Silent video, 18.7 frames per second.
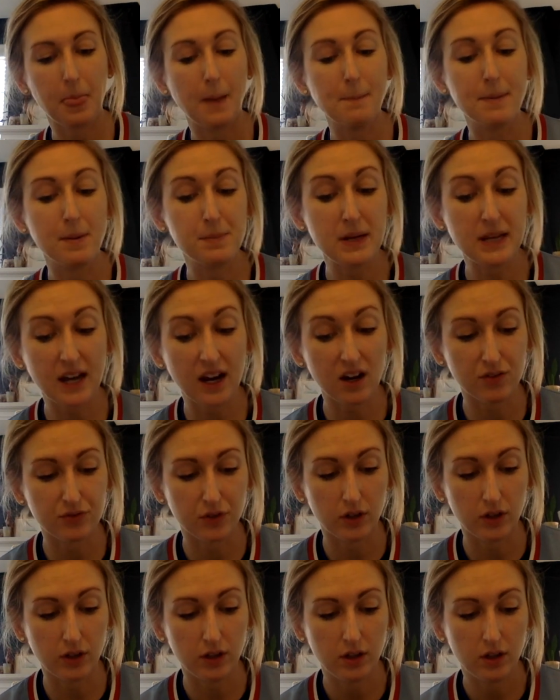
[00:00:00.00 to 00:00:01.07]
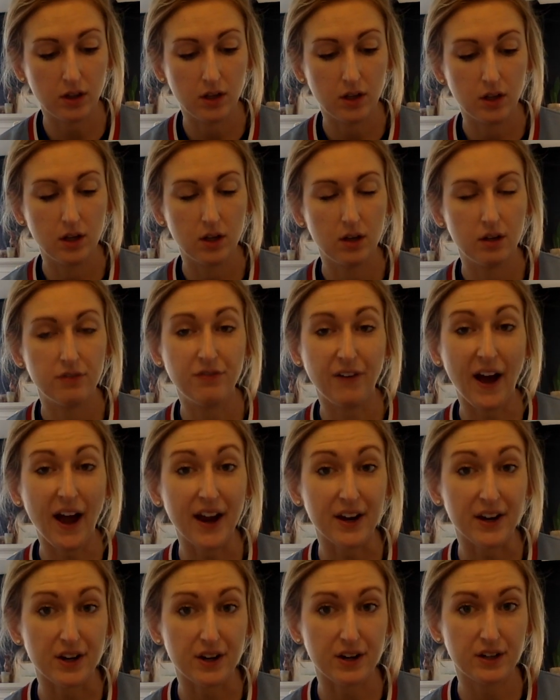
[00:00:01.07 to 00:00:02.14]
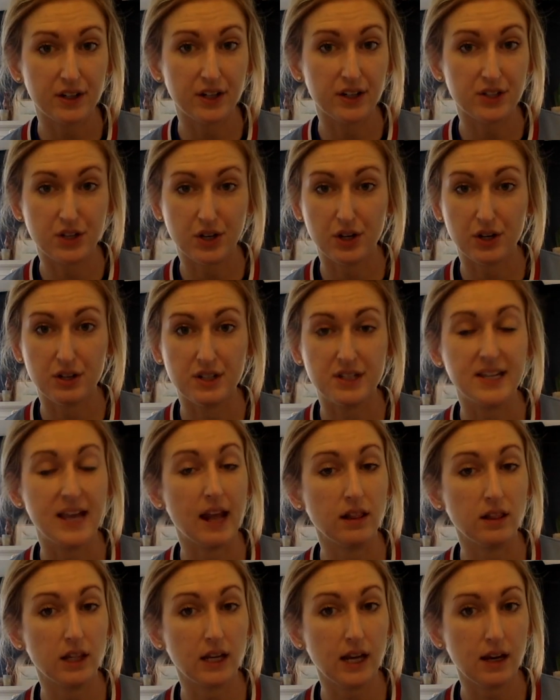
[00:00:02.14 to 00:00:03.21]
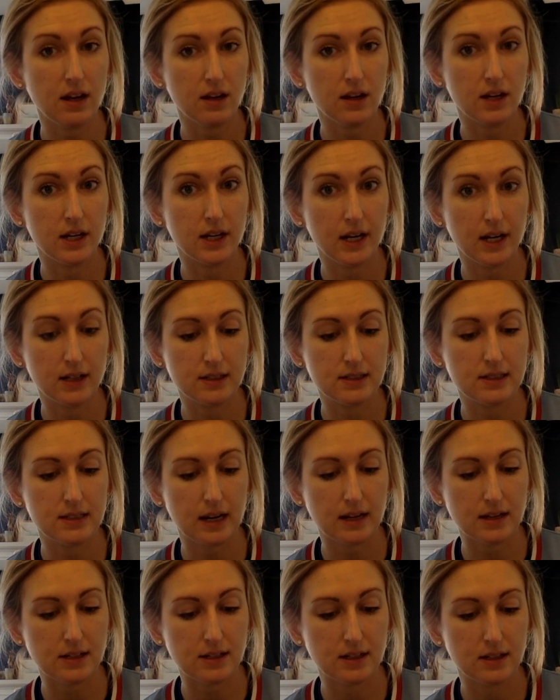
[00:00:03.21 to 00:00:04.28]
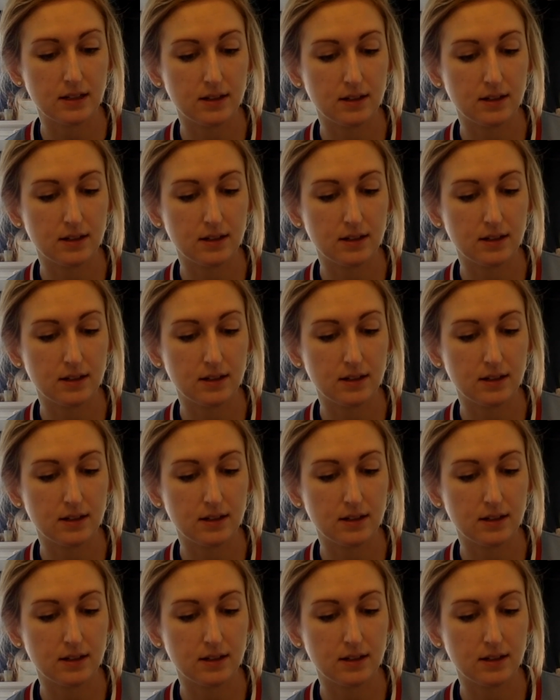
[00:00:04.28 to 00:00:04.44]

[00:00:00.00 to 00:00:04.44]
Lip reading: "But be careful. Fire can turn deadly in an instant."